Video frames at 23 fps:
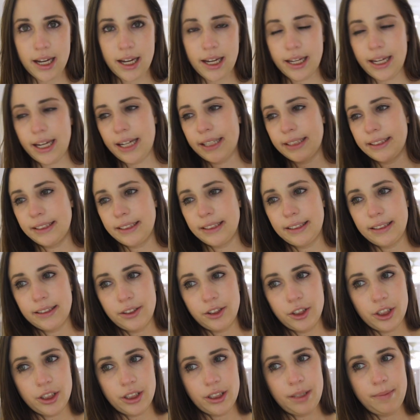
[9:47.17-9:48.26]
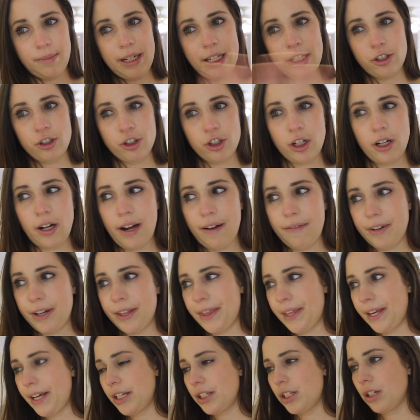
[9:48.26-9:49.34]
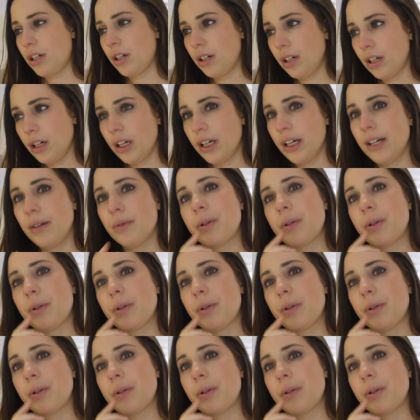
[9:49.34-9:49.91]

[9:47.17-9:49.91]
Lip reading: I guess it's just to make sure everything is good.